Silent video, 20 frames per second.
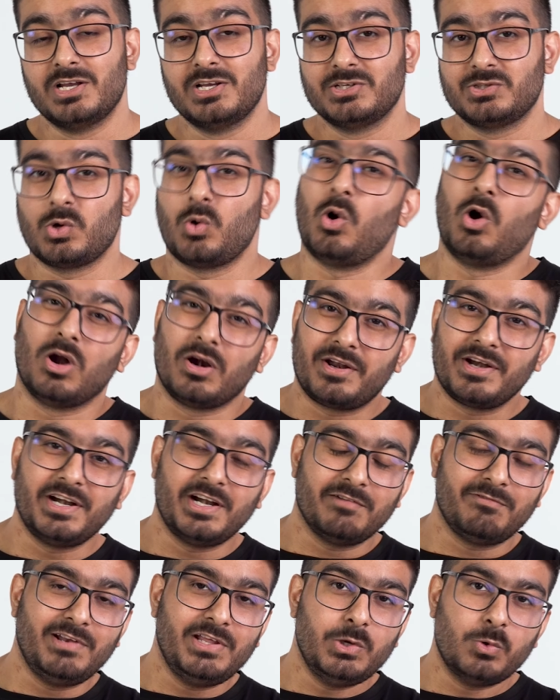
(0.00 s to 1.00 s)
So
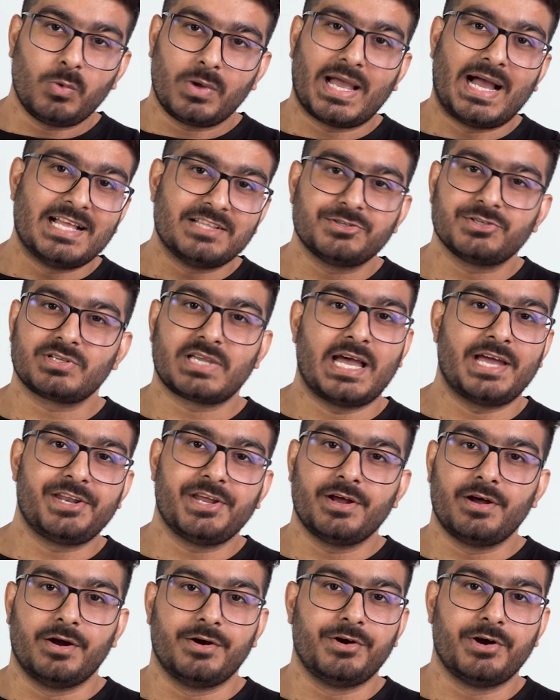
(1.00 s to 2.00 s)
alternatively, you can just carry
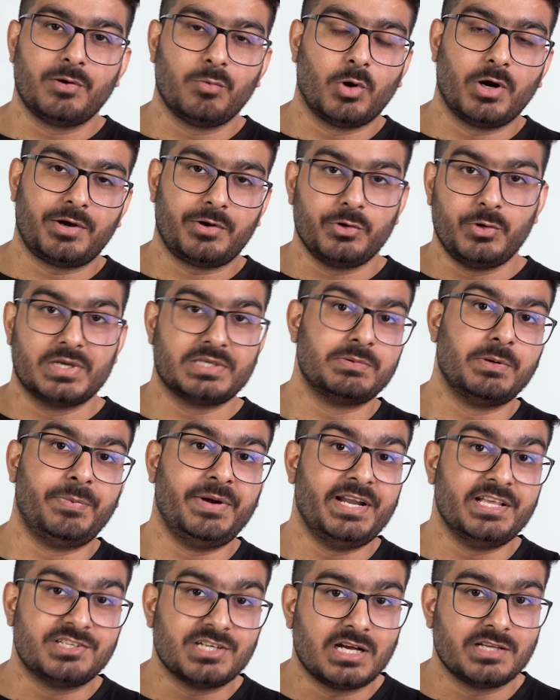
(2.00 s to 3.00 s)
a 100 watt USB
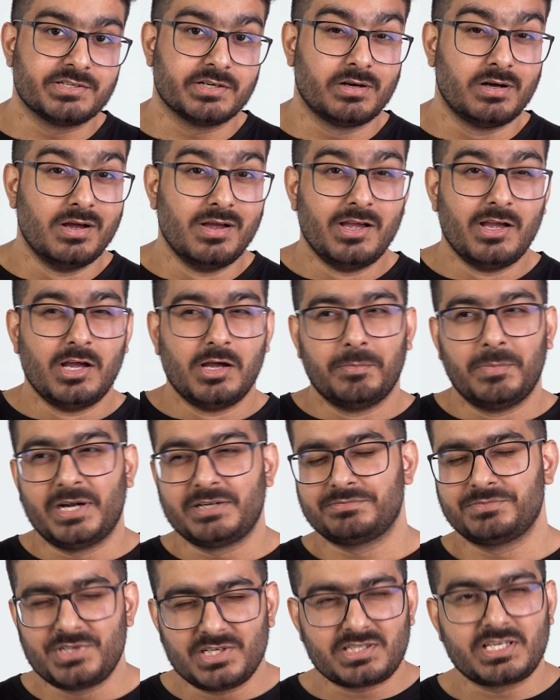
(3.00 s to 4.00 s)
PD charger,
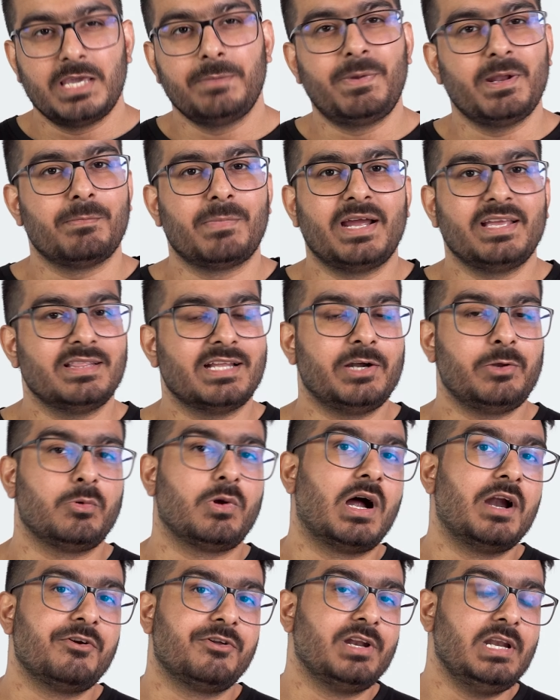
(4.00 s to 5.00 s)
but just keep in mind that you
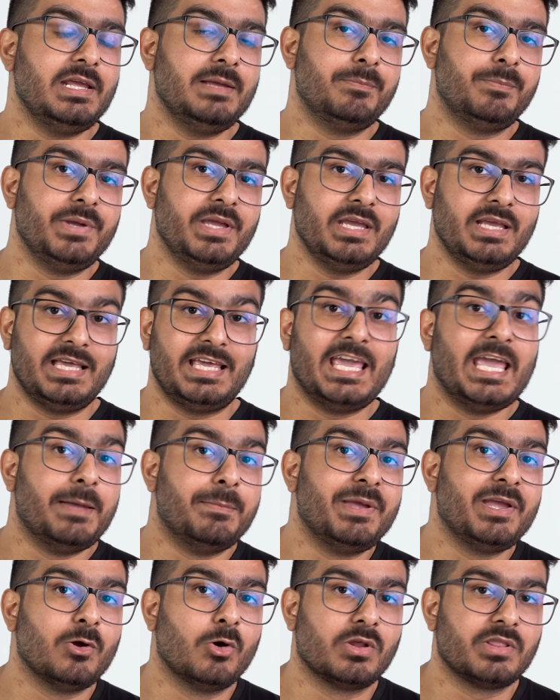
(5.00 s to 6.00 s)
can't really be
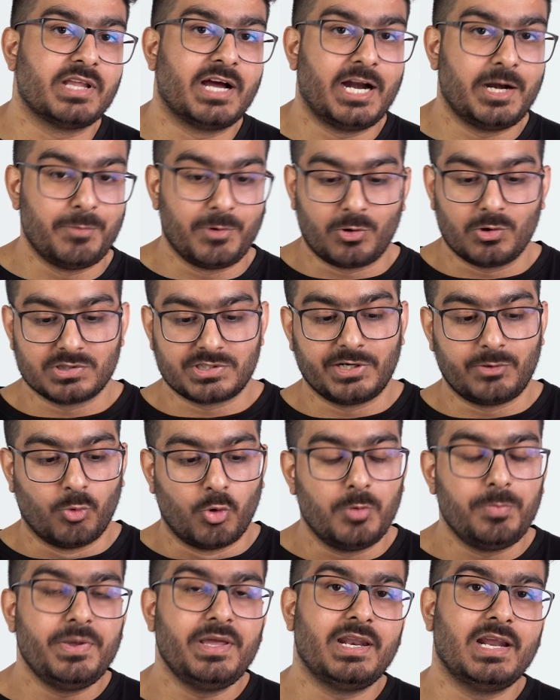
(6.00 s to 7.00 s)
gaming on that because it
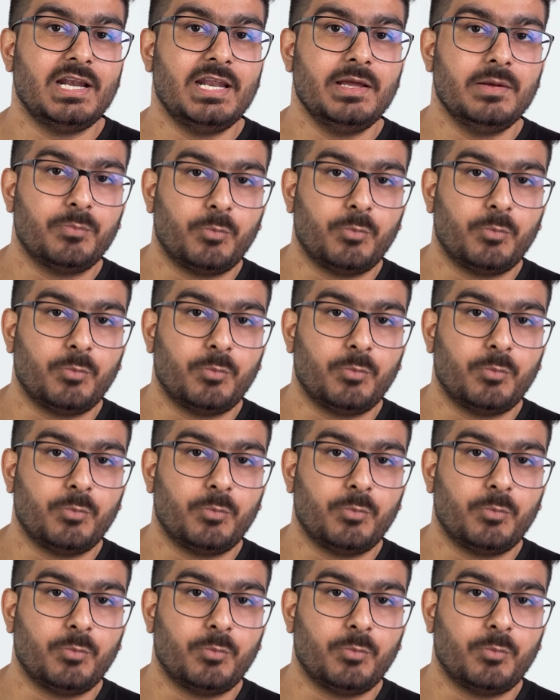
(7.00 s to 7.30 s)
won't be really